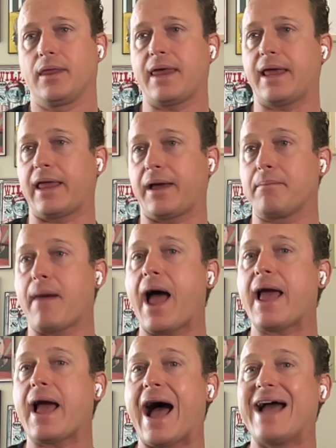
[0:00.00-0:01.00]
that like
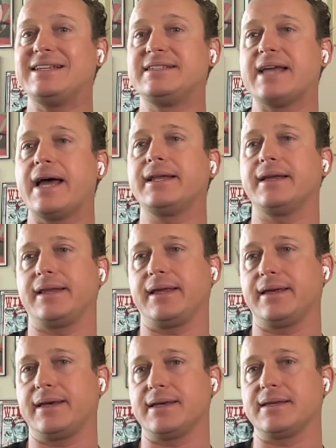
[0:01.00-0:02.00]
my
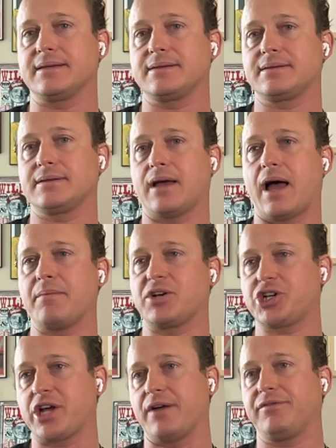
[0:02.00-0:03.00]
identity is I'm a
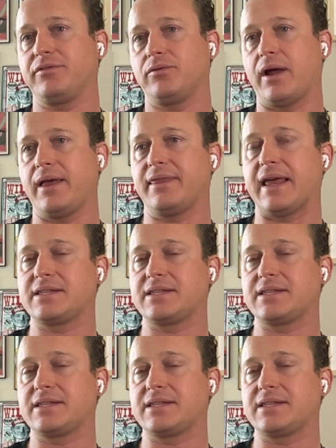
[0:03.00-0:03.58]
chef, right?